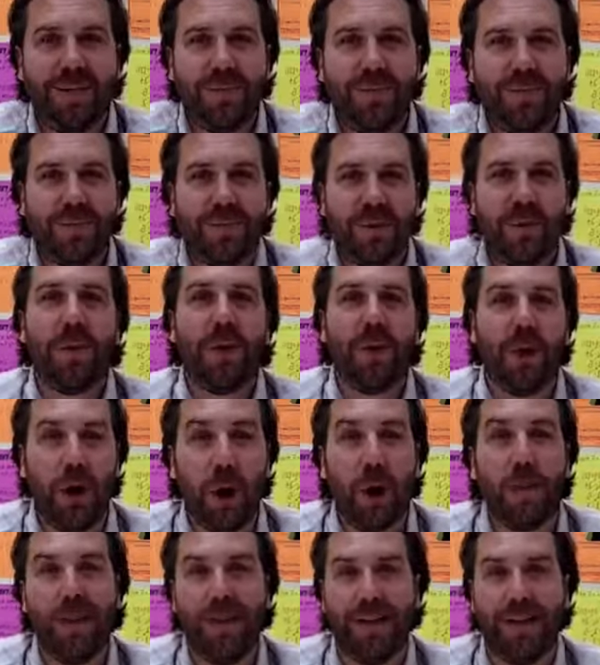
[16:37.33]
So we were
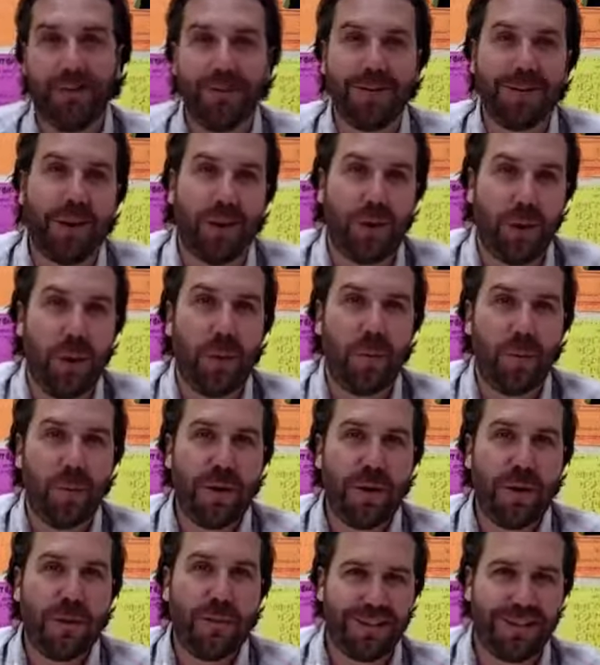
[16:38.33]
hoping, that was our hope
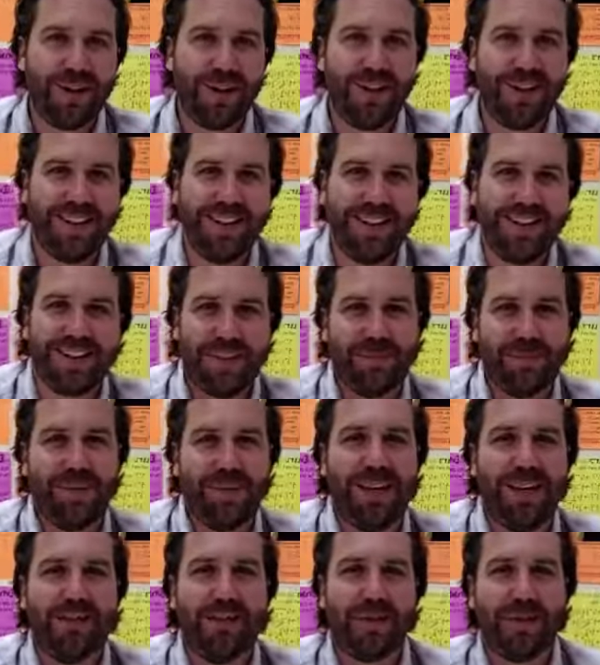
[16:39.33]
when we started this
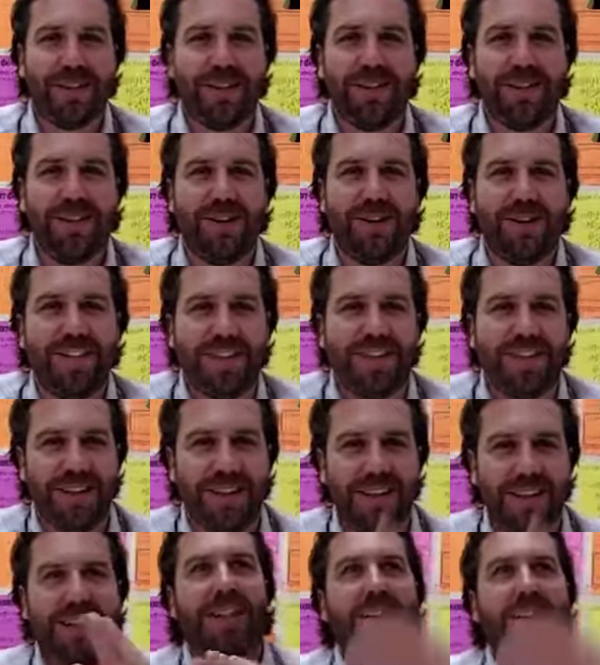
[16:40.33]
company. We started these,
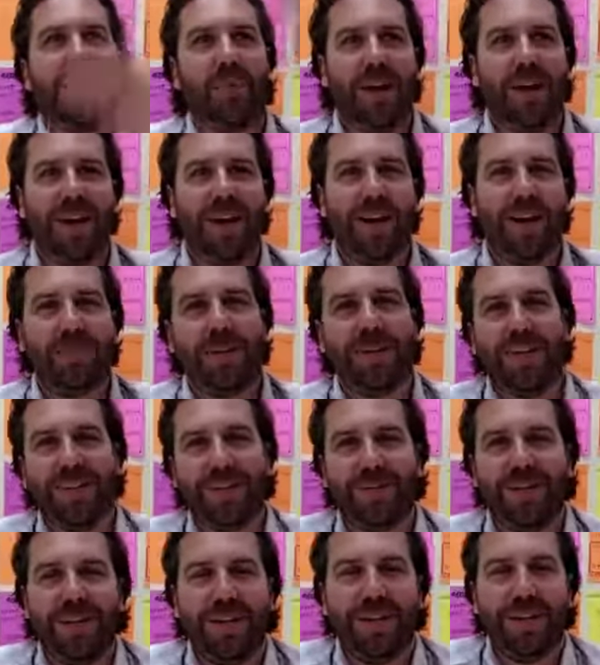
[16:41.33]
you know,
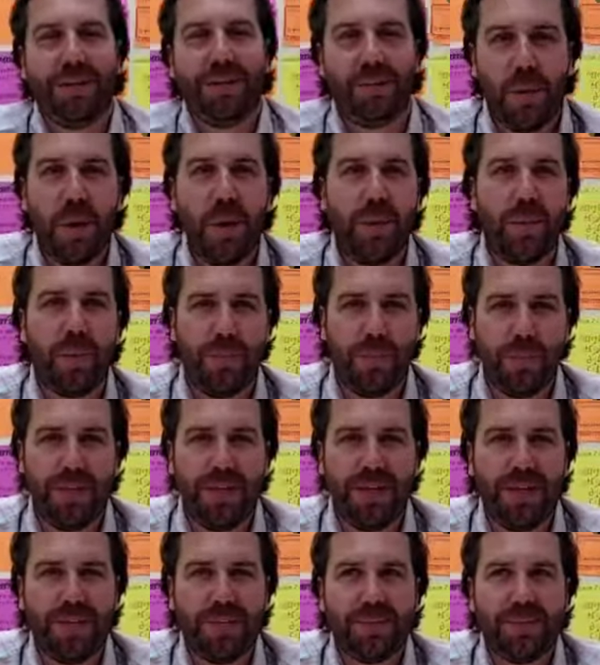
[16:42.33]
remote boot
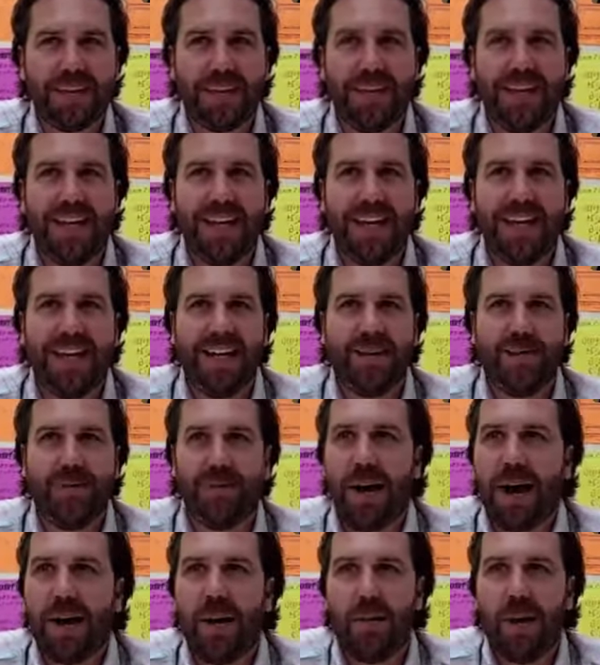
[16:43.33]
camps, and
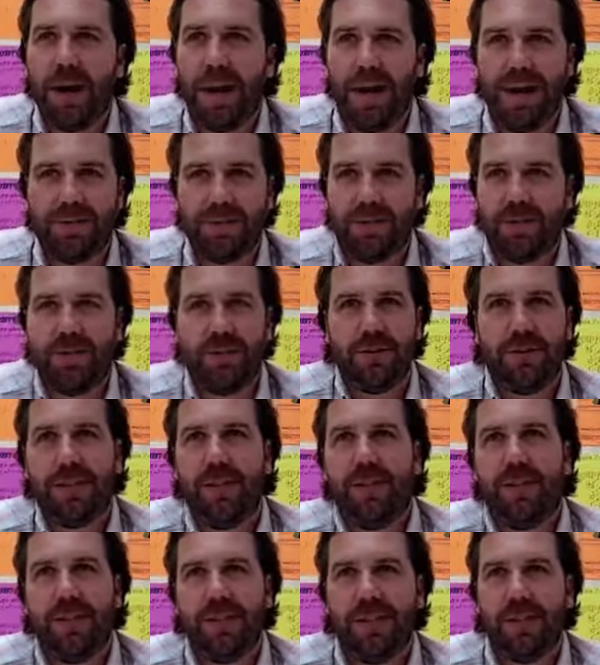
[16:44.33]
right away after the first
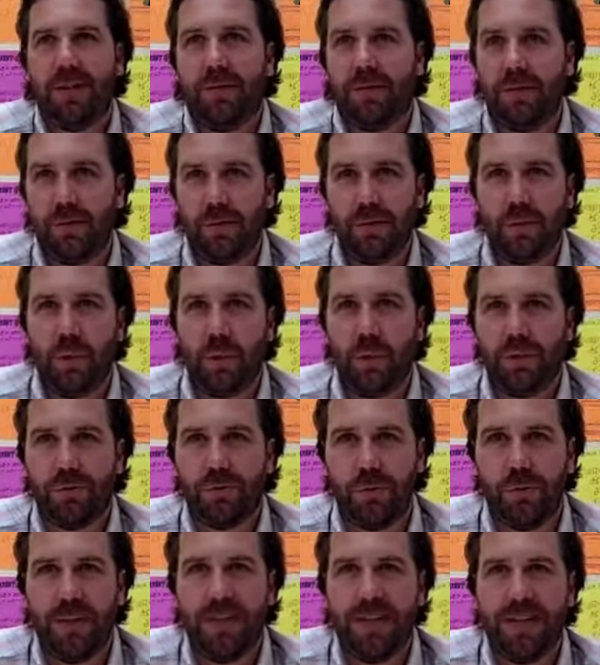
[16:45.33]
couple of days in our first course, we
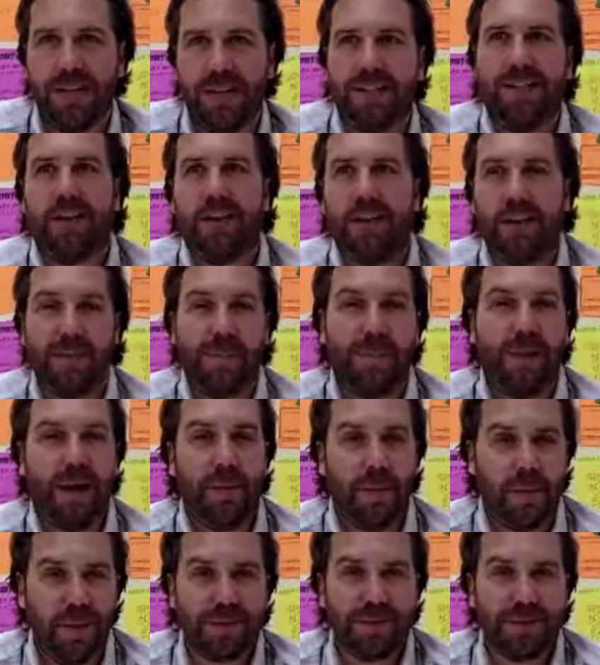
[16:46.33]
realized that our
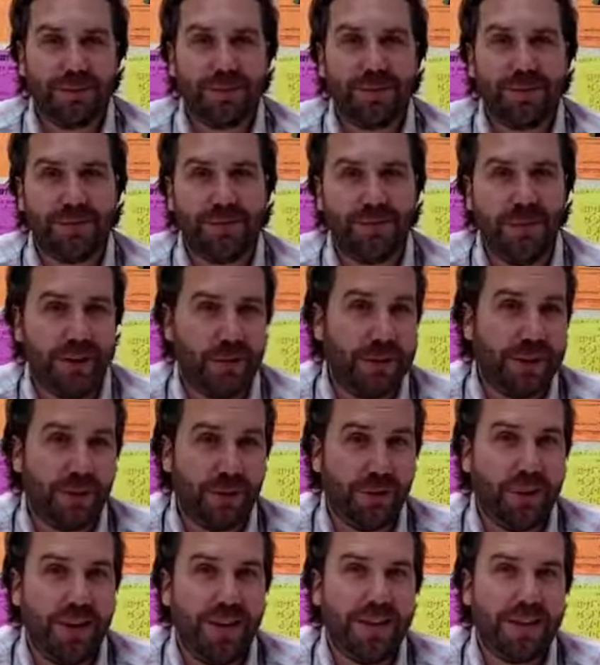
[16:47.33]
hypothesis was going to be
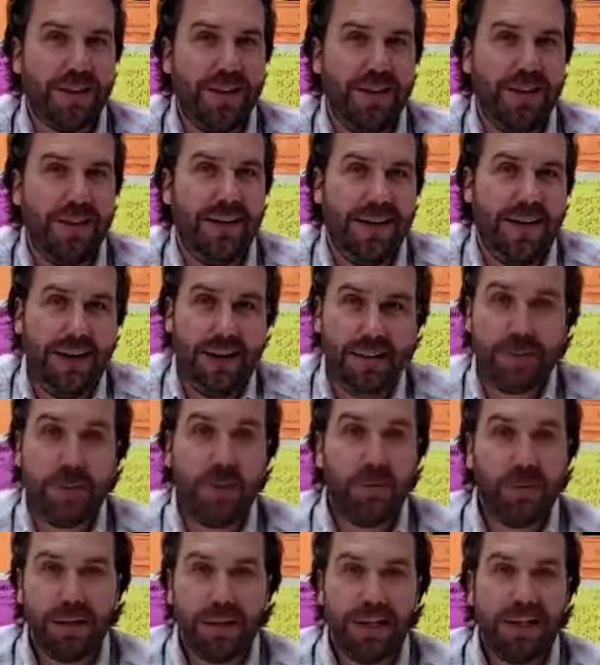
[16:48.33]
correct, and it's been
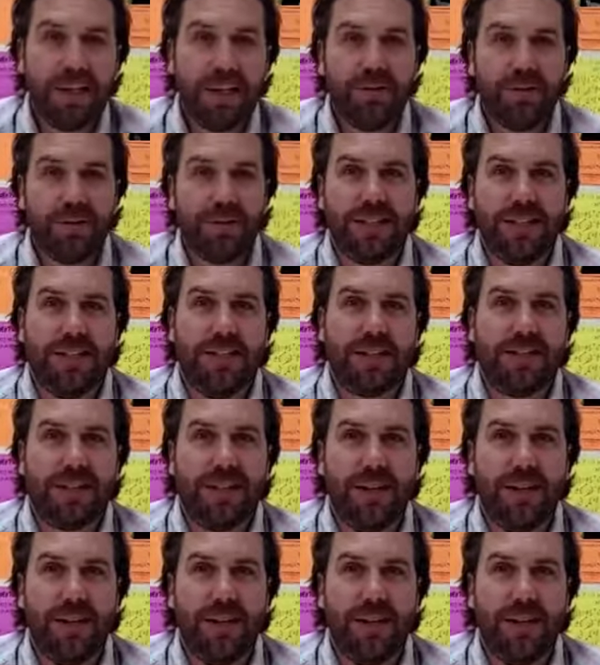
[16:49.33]
really neat ever since.